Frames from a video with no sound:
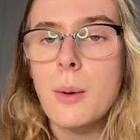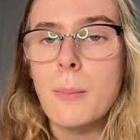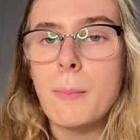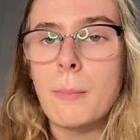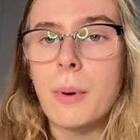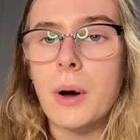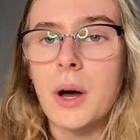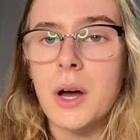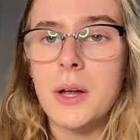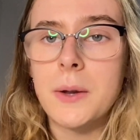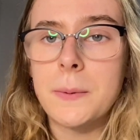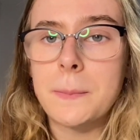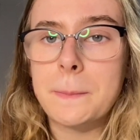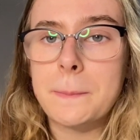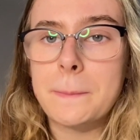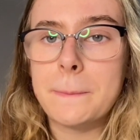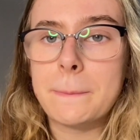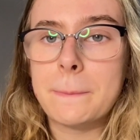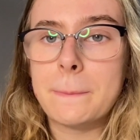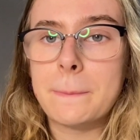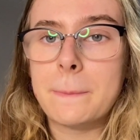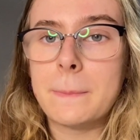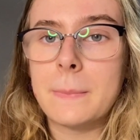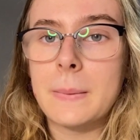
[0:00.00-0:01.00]
But
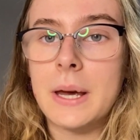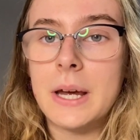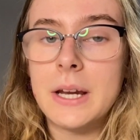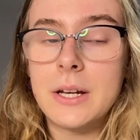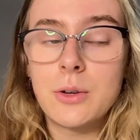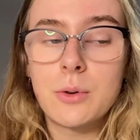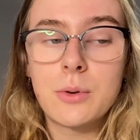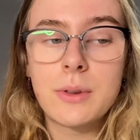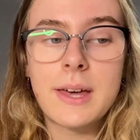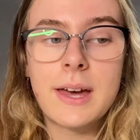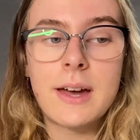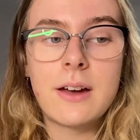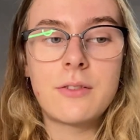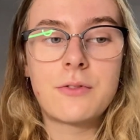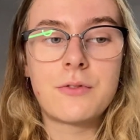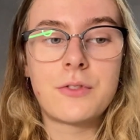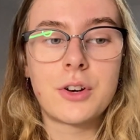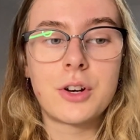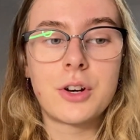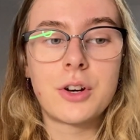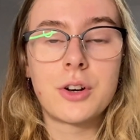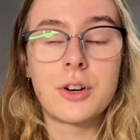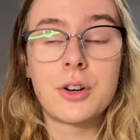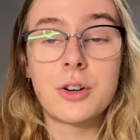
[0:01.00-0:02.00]
I know that
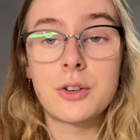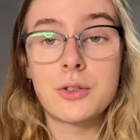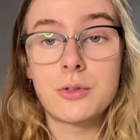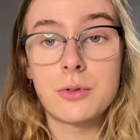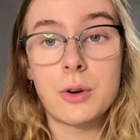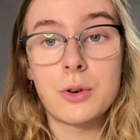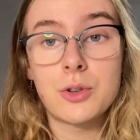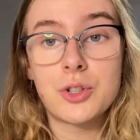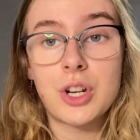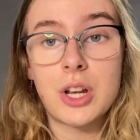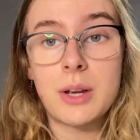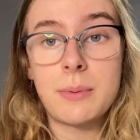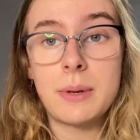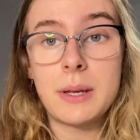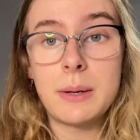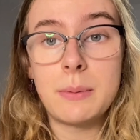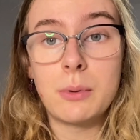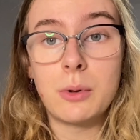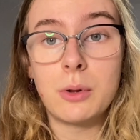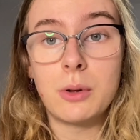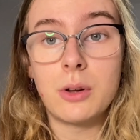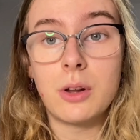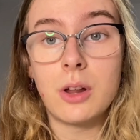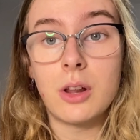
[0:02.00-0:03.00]
for crochet
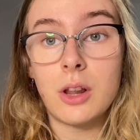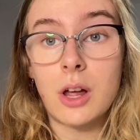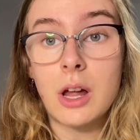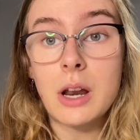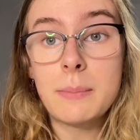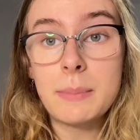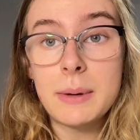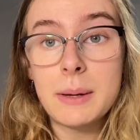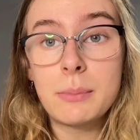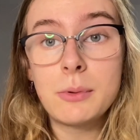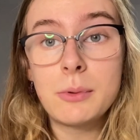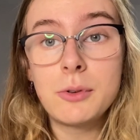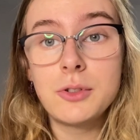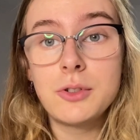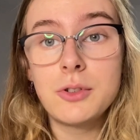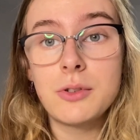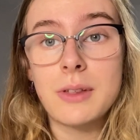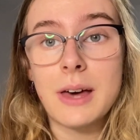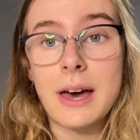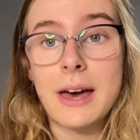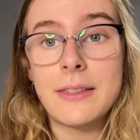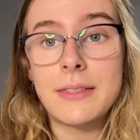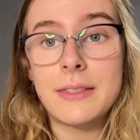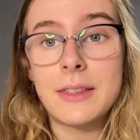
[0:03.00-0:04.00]
people, a lot of people do
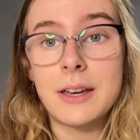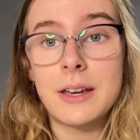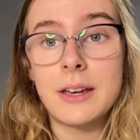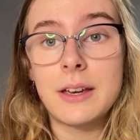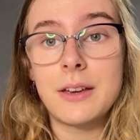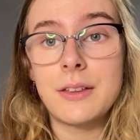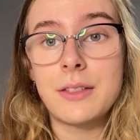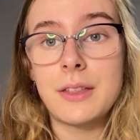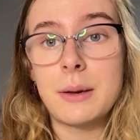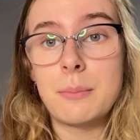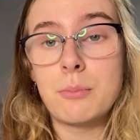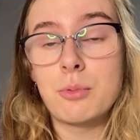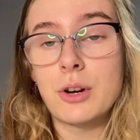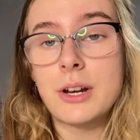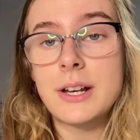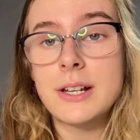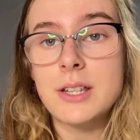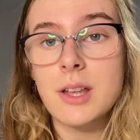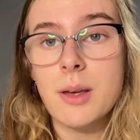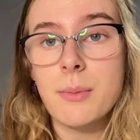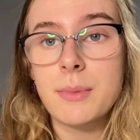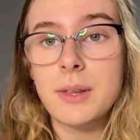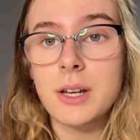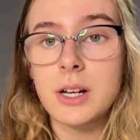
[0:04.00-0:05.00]
that. They bring
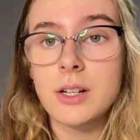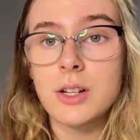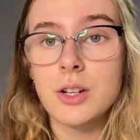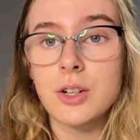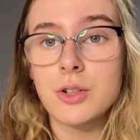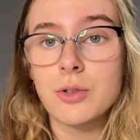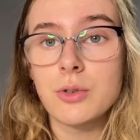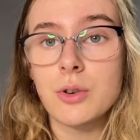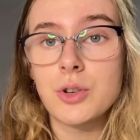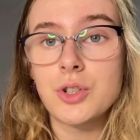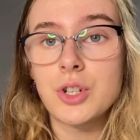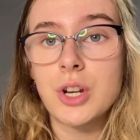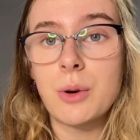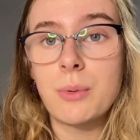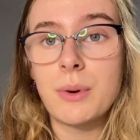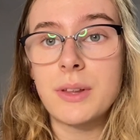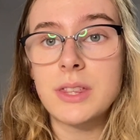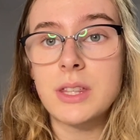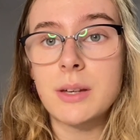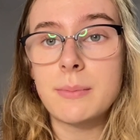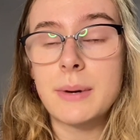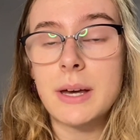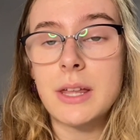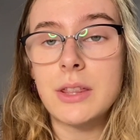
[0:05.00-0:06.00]
something to crochet with
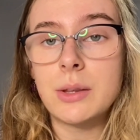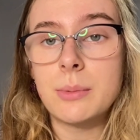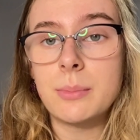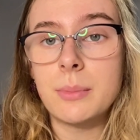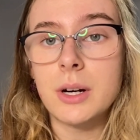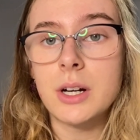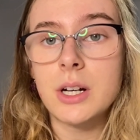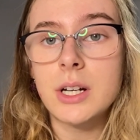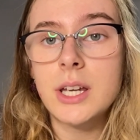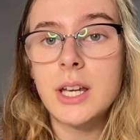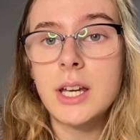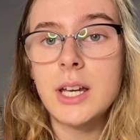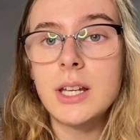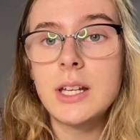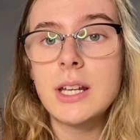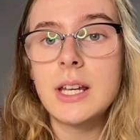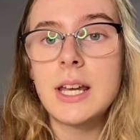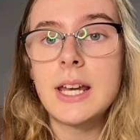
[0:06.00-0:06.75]
them at the market,